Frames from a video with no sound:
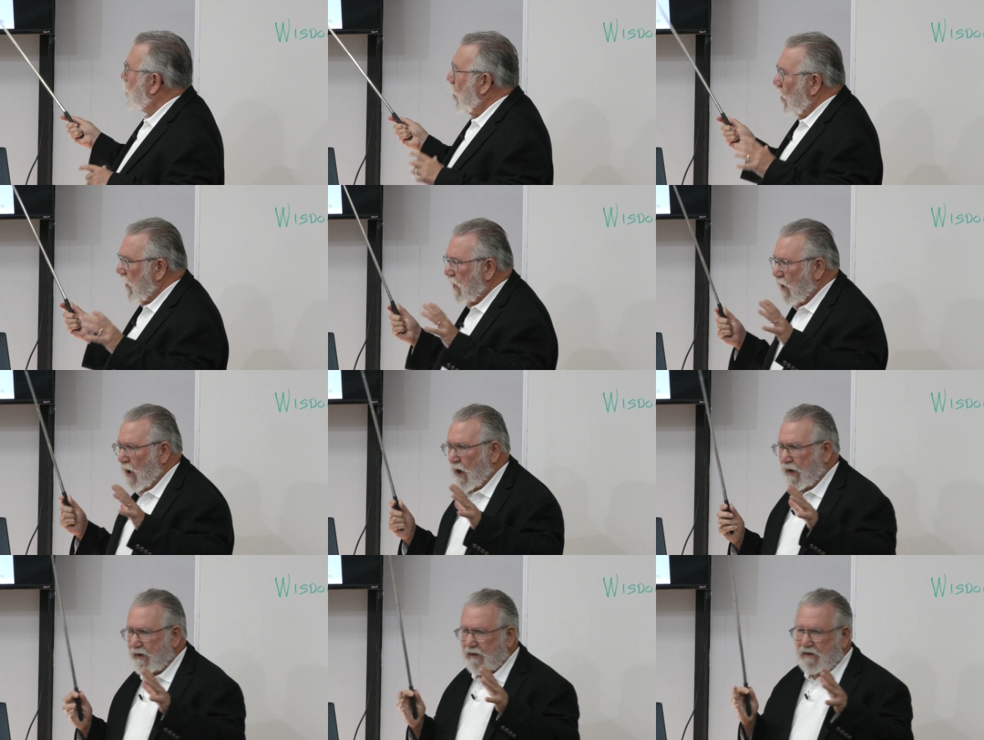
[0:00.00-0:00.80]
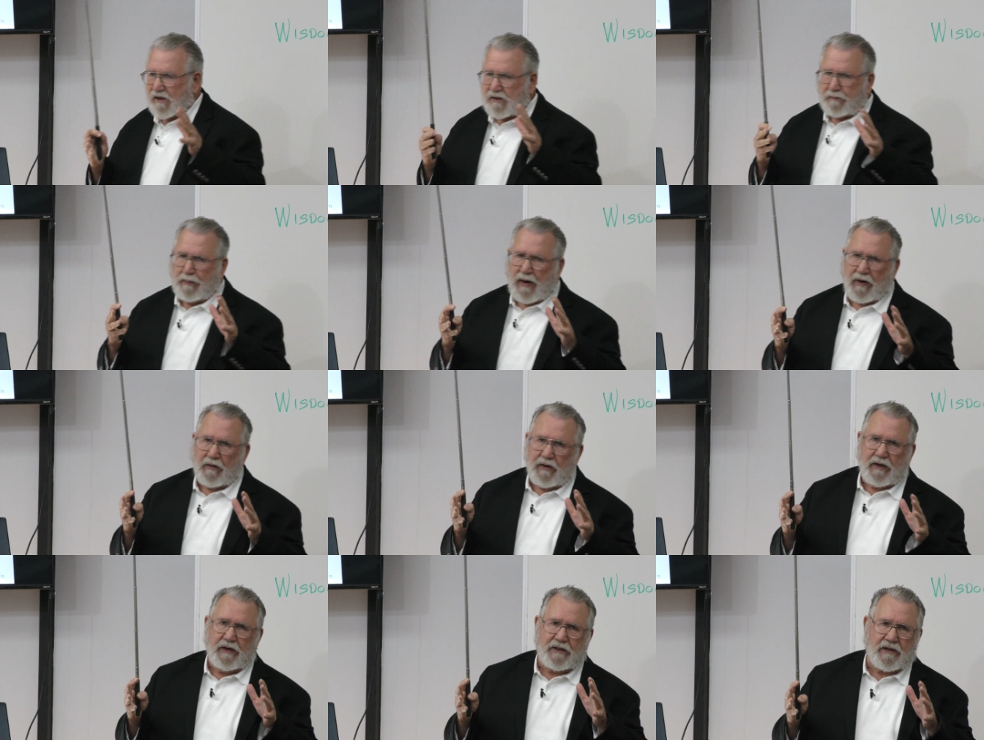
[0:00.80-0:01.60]
going on at this
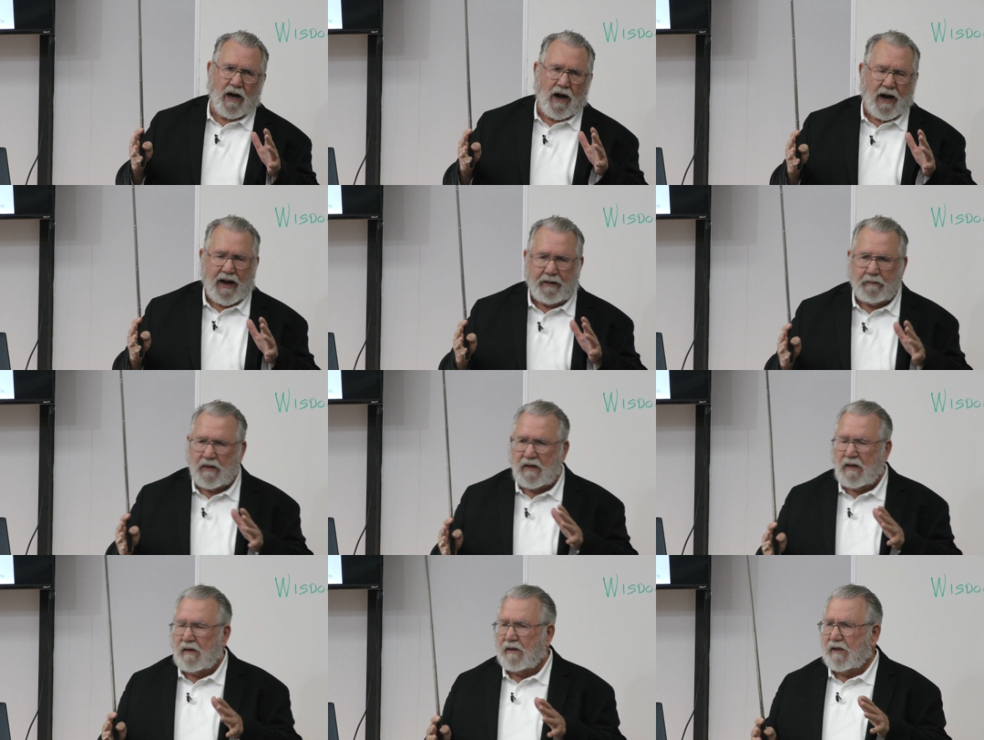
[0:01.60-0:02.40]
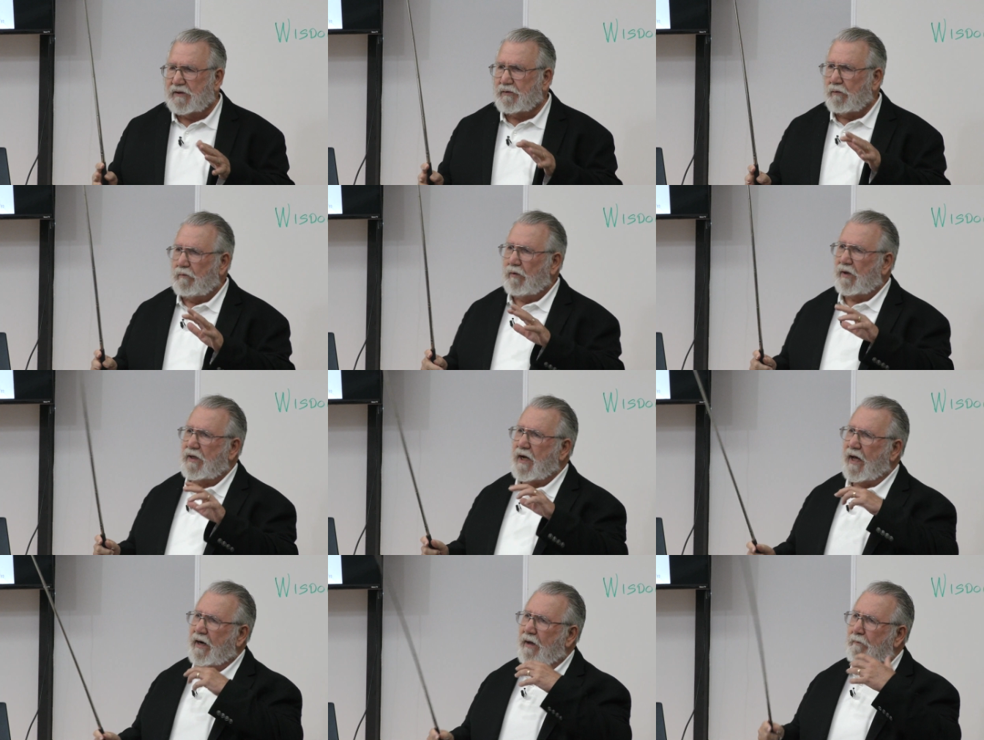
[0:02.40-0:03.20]
period of time. It's really
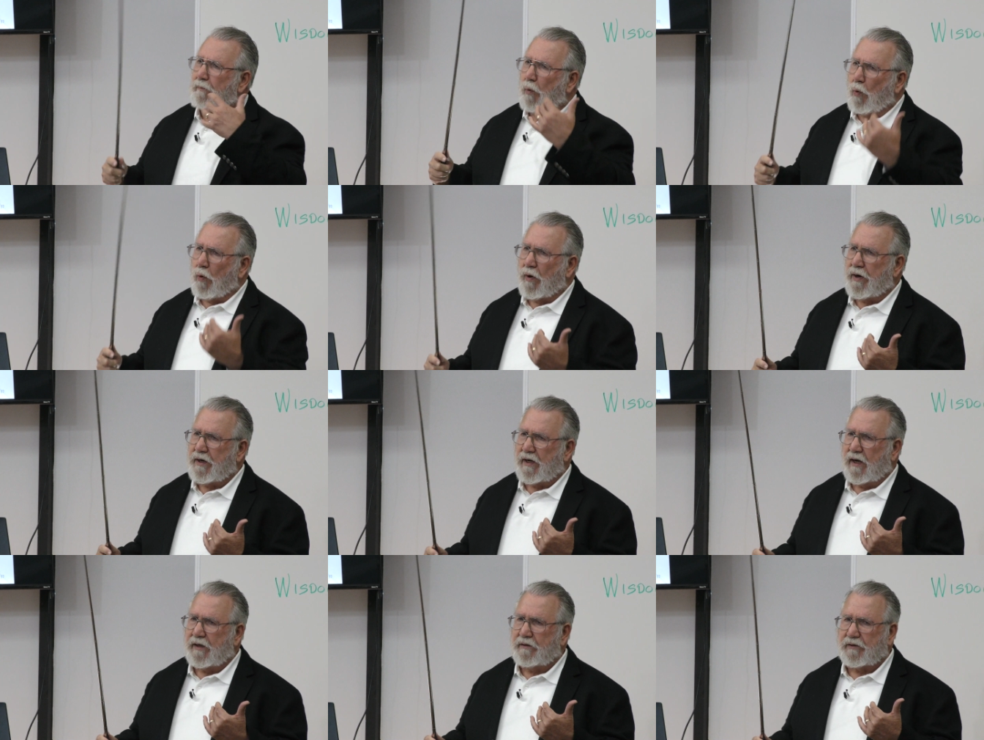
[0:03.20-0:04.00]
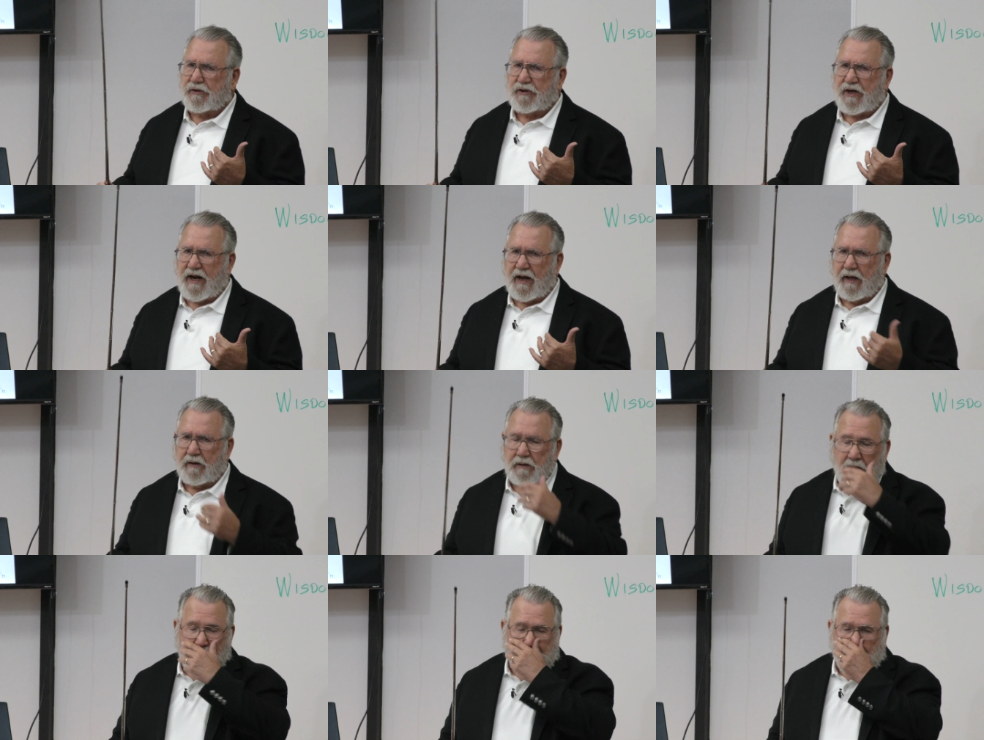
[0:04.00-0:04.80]
kind of important to
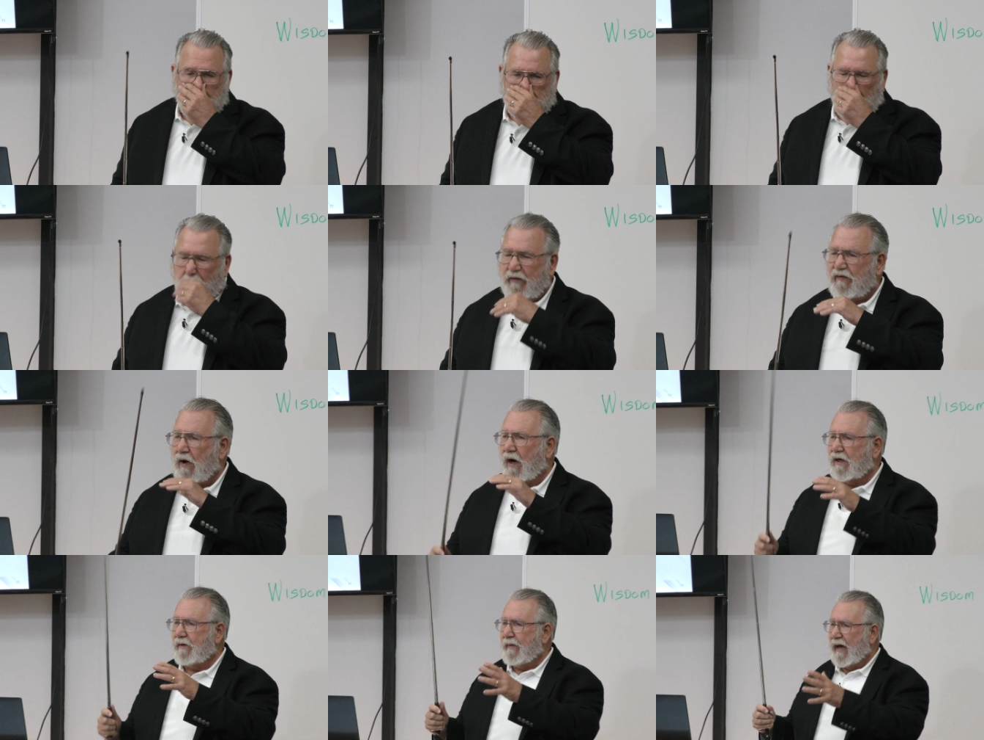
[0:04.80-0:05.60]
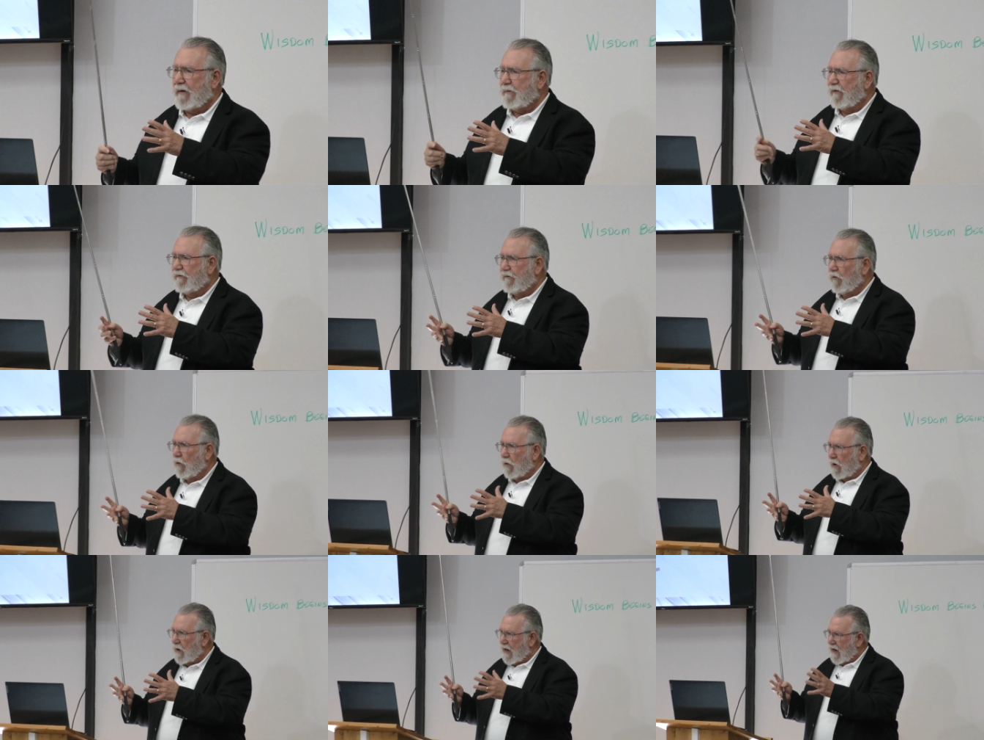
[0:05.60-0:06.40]
understand. So we've talked about it
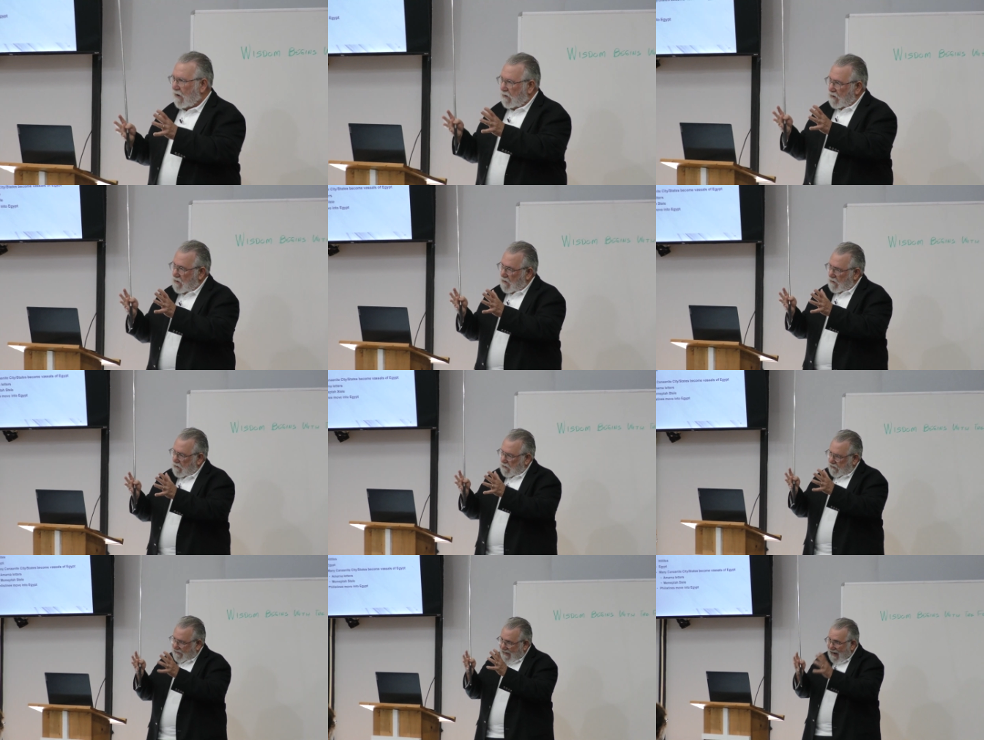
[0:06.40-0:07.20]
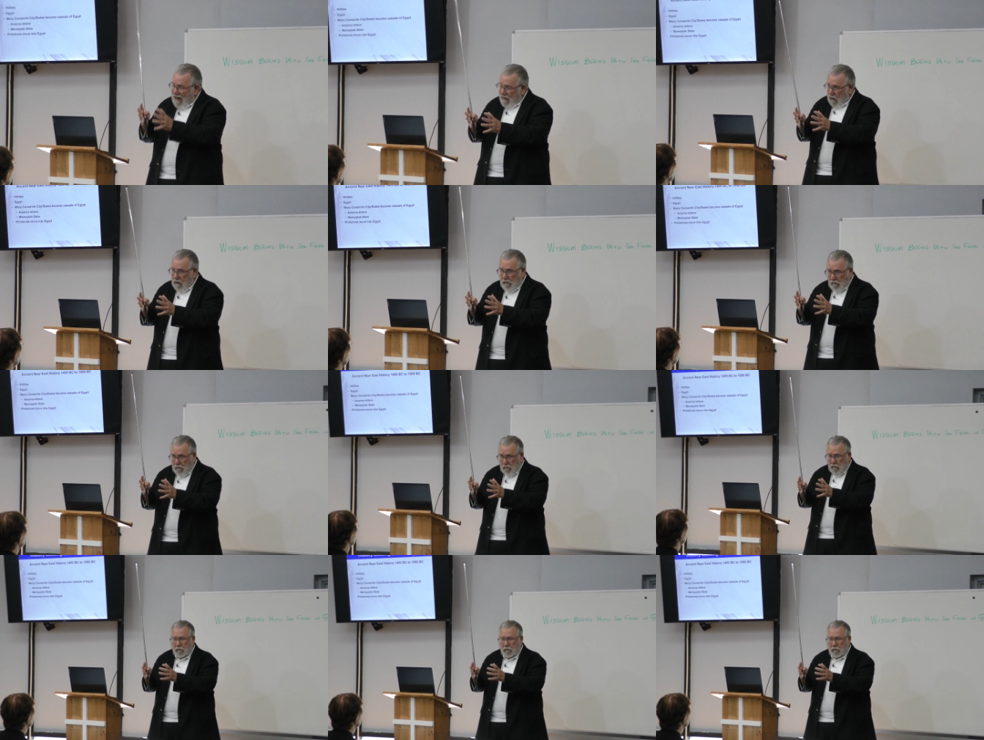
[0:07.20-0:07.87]
before, how Canaan,